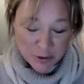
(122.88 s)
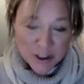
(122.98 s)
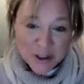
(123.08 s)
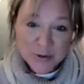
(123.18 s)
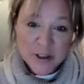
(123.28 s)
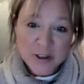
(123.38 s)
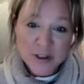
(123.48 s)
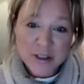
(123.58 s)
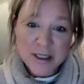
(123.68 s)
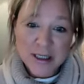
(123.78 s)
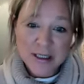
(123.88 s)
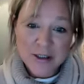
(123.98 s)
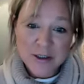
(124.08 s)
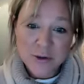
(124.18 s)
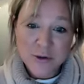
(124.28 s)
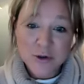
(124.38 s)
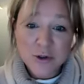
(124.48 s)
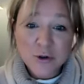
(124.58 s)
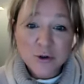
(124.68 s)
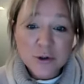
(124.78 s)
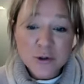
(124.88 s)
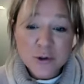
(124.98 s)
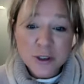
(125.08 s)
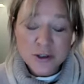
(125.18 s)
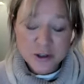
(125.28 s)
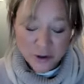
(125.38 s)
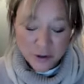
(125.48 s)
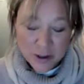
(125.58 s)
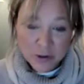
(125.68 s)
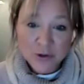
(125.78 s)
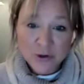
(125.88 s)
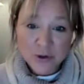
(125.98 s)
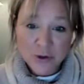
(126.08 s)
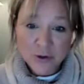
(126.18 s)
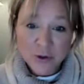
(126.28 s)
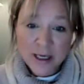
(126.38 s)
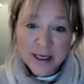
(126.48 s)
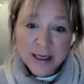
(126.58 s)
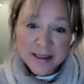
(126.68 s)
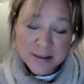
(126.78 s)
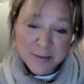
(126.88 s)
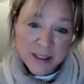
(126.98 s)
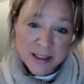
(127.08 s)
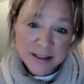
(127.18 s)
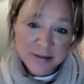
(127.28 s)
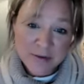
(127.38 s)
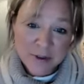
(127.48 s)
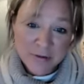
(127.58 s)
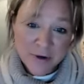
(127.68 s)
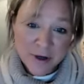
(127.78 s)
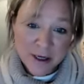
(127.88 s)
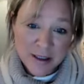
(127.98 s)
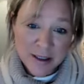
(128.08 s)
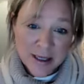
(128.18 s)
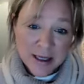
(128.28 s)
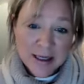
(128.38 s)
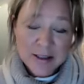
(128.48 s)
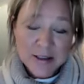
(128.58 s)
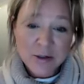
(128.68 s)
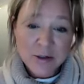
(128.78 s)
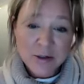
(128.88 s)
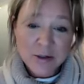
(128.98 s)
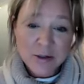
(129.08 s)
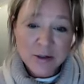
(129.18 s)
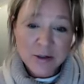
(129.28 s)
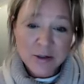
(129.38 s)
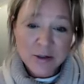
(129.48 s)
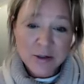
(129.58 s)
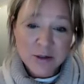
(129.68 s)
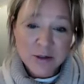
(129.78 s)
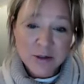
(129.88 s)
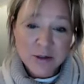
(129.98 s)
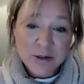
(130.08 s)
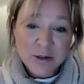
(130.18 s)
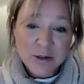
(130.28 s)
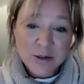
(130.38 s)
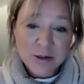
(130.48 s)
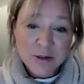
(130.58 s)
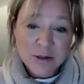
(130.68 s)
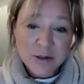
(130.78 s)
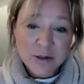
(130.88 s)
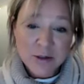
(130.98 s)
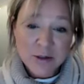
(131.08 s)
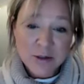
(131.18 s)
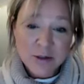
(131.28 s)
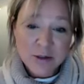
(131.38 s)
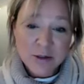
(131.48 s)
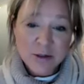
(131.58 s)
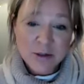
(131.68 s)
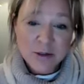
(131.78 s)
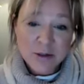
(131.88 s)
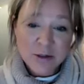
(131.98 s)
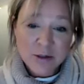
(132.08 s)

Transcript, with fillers: intuition is your soul talking to you, and your soul is a piece of the divine. And so when we trust in that intuition,